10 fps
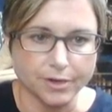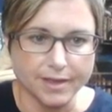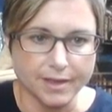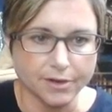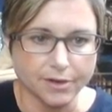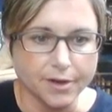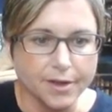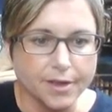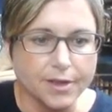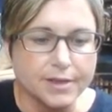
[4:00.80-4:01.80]

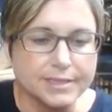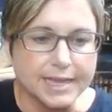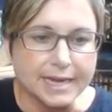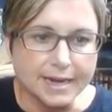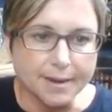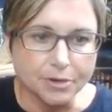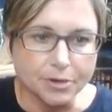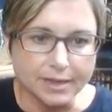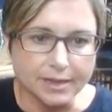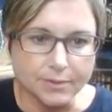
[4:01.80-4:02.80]
set it up
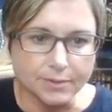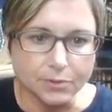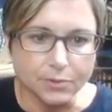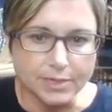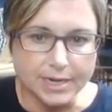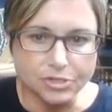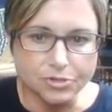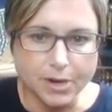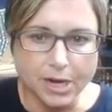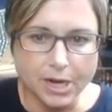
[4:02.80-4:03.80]
correctly with the
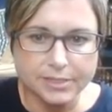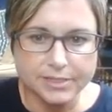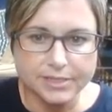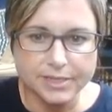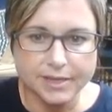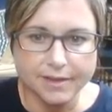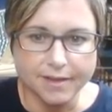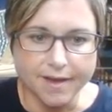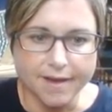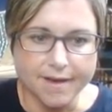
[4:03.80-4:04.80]
quotation marks,
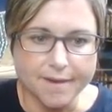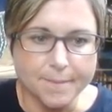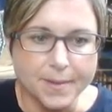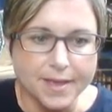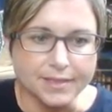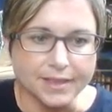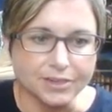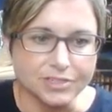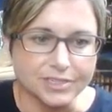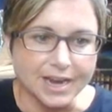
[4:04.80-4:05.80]
that
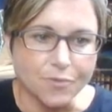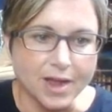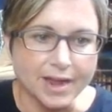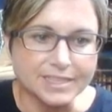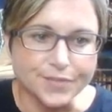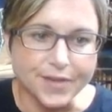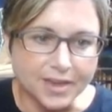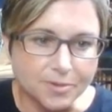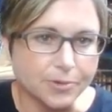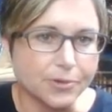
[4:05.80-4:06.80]
you're saying why it's
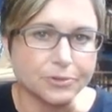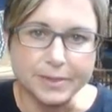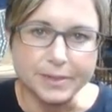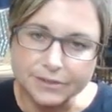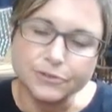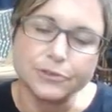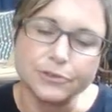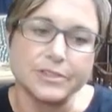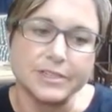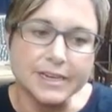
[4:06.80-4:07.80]
valuable or meaningful
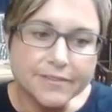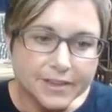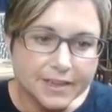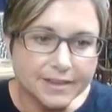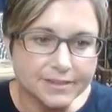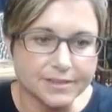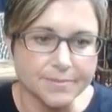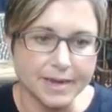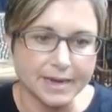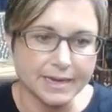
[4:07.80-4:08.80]
or significant to
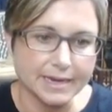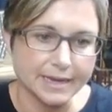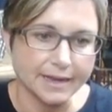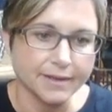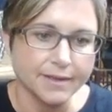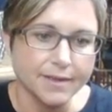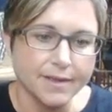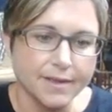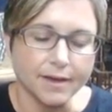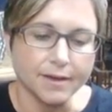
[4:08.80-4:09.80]
the main idea,
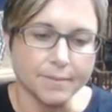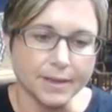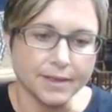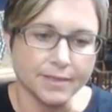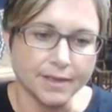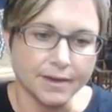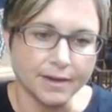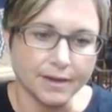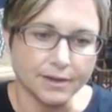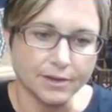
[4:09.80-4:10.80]
and then
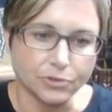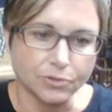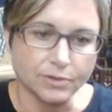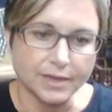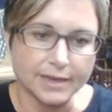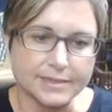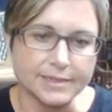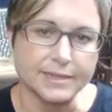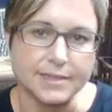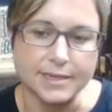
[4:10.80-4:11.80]
include the
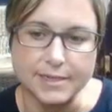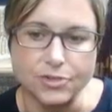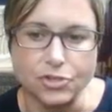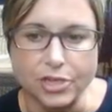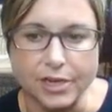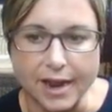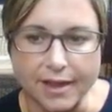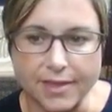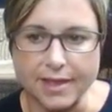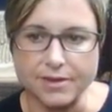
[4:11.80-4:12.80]
in-text citation
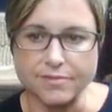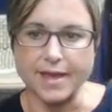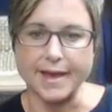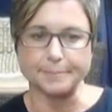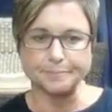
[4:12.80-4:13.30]
at the end of that.